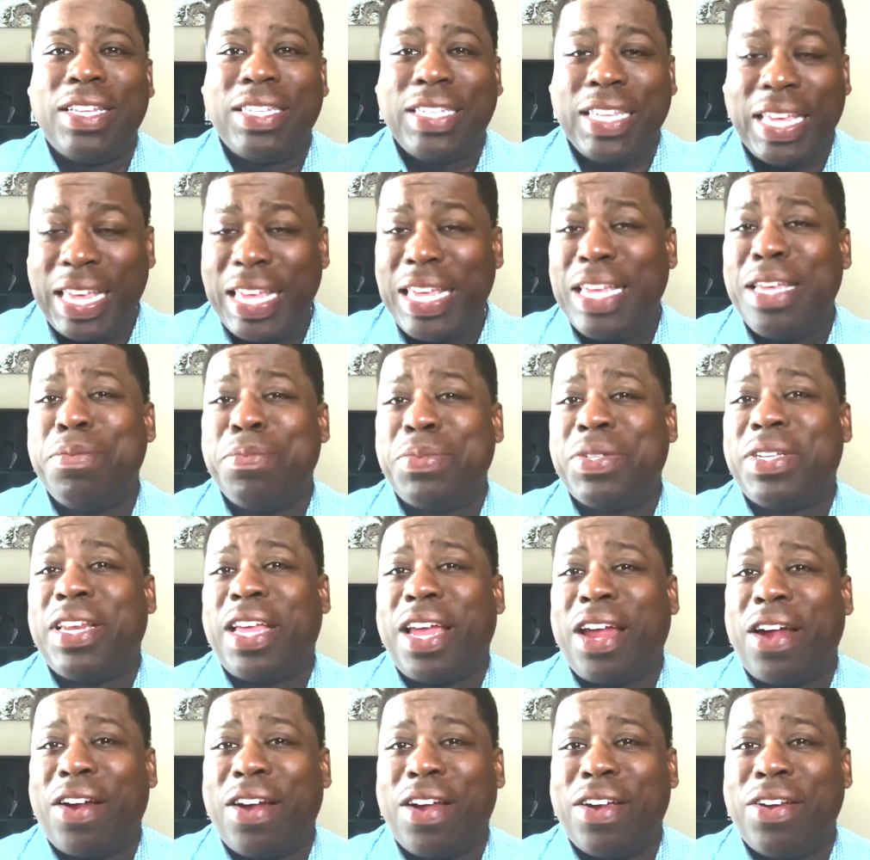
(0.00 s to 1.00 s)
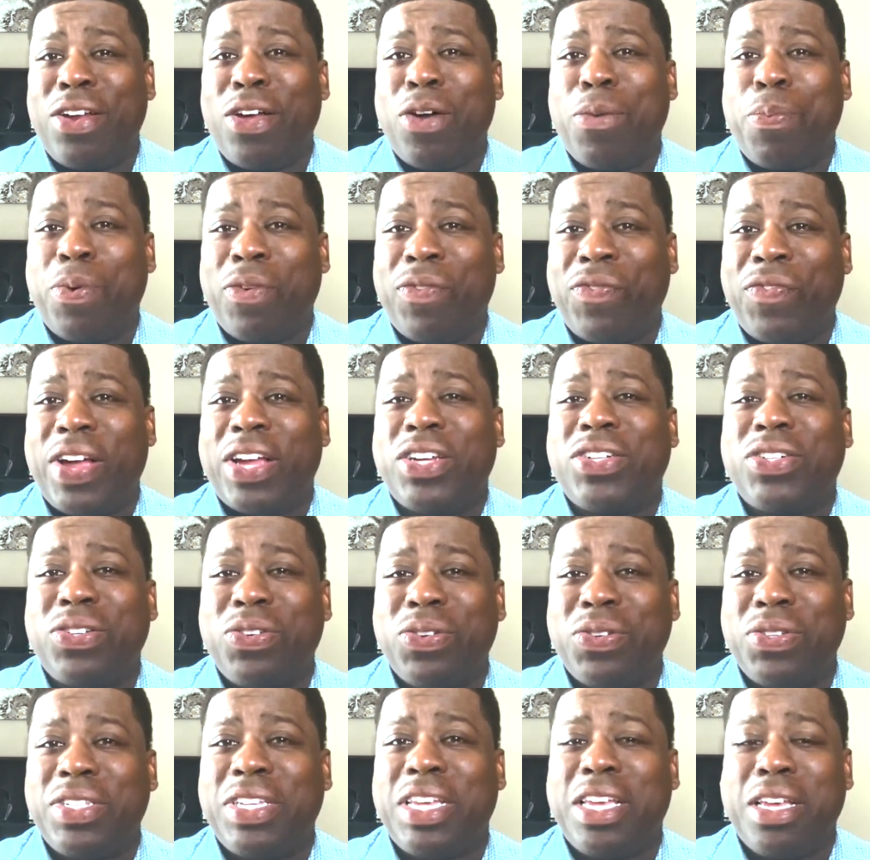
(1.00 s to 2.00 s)
teams in the area, no
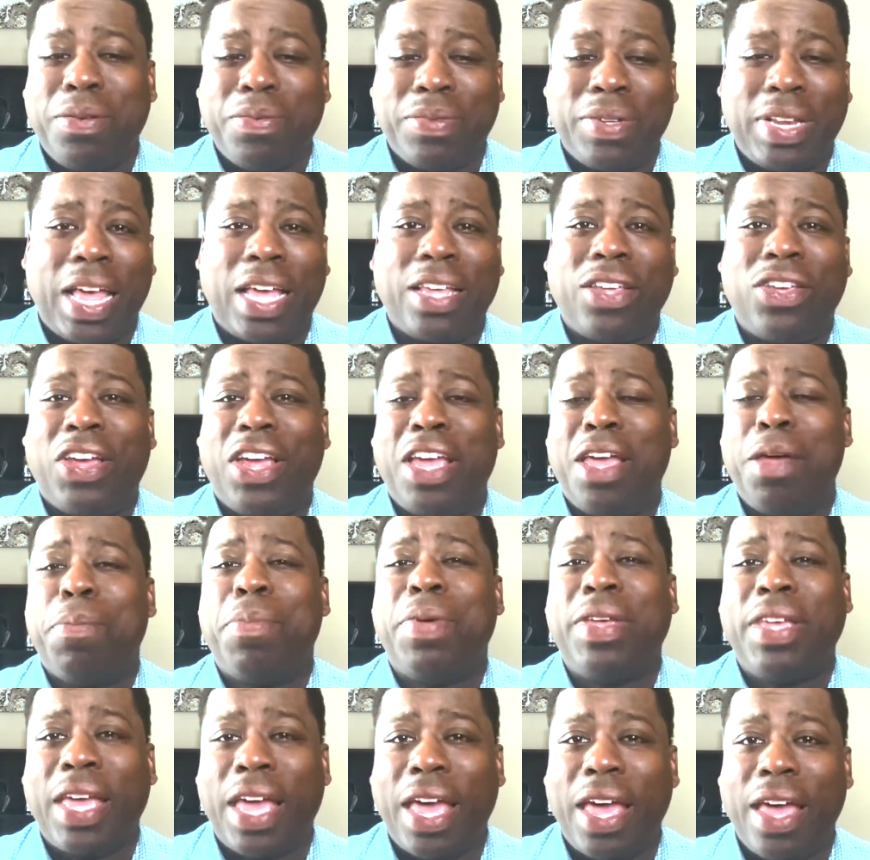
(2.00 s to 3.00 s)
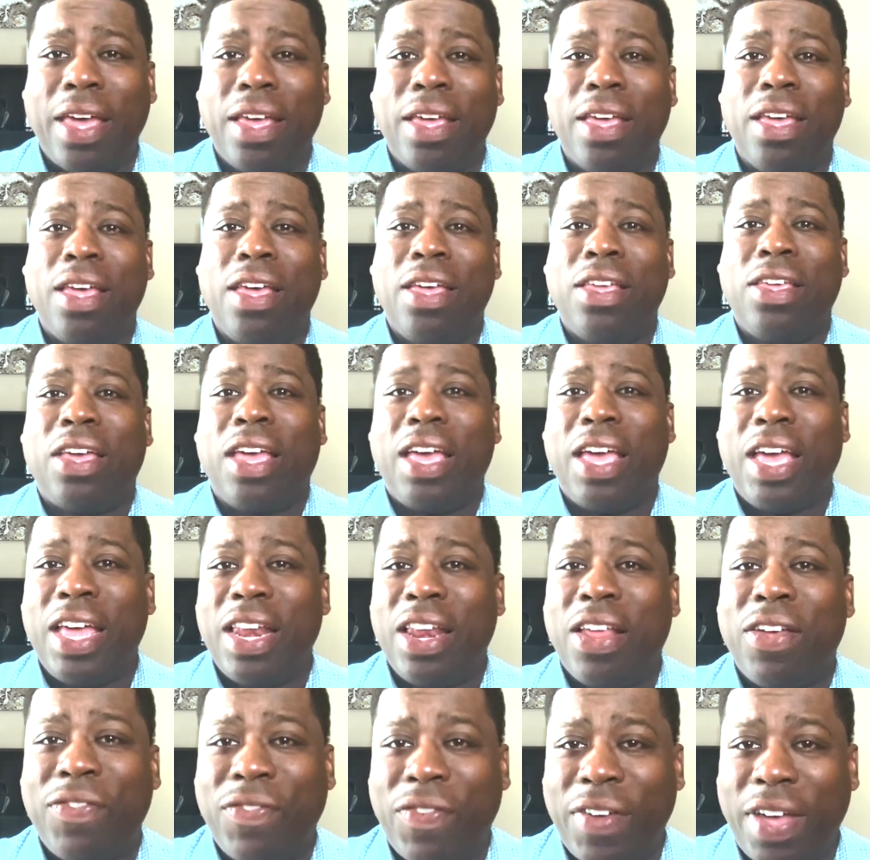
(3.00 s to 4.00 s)
professional teams like your NBA, your
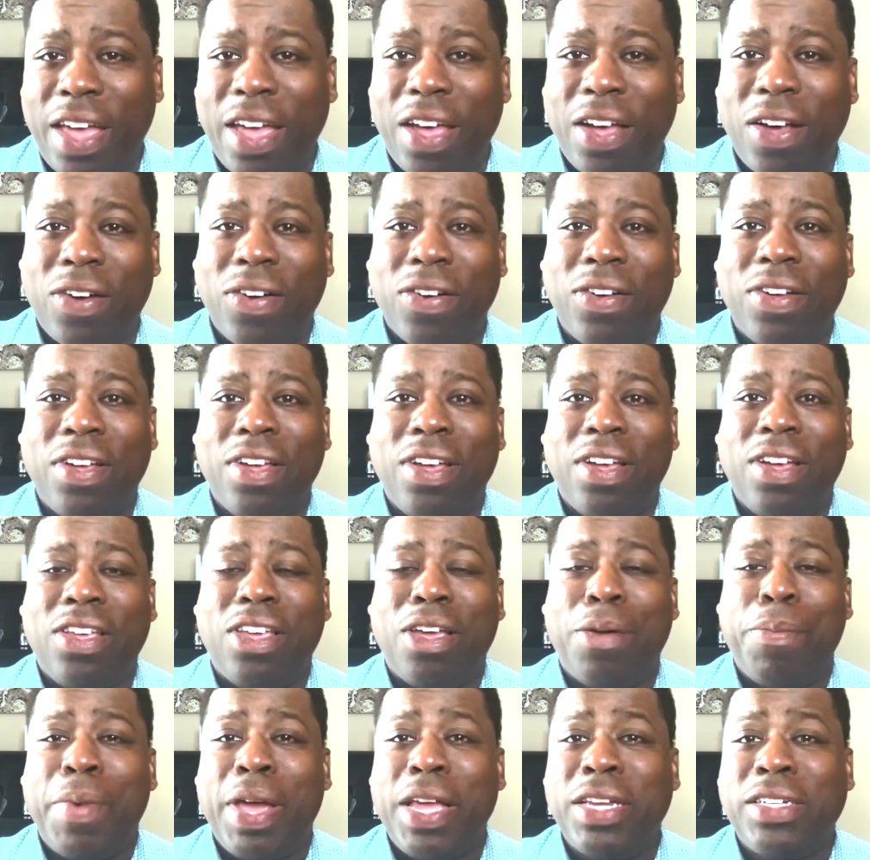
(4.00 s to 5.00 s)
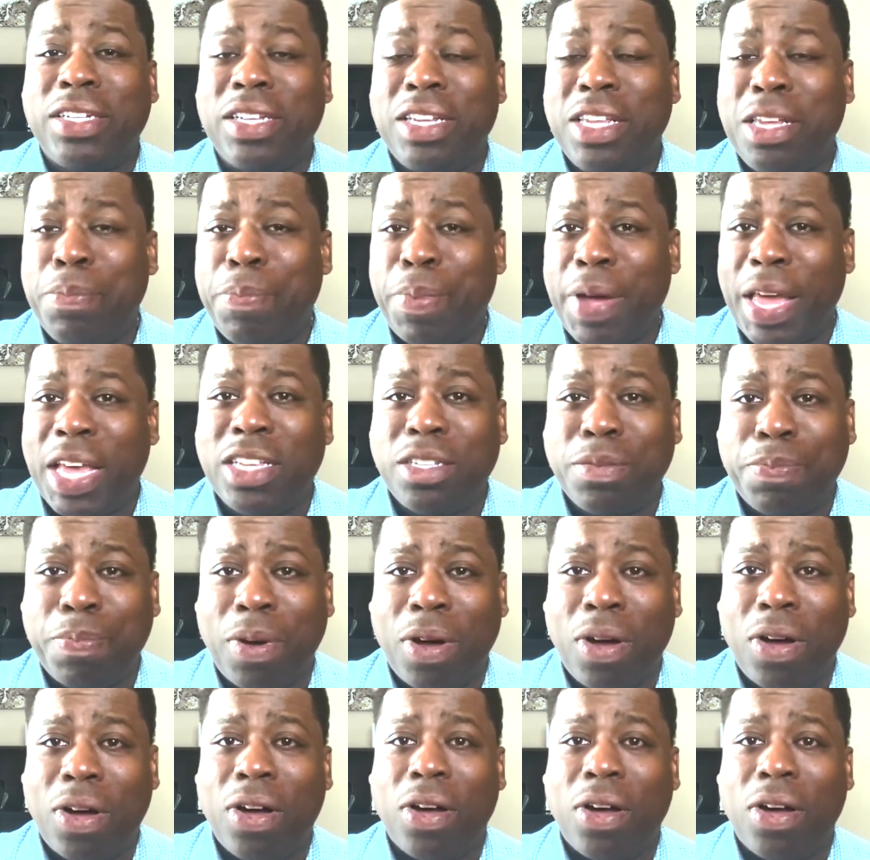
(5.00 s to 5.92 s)
NFL, your Major League Baseball,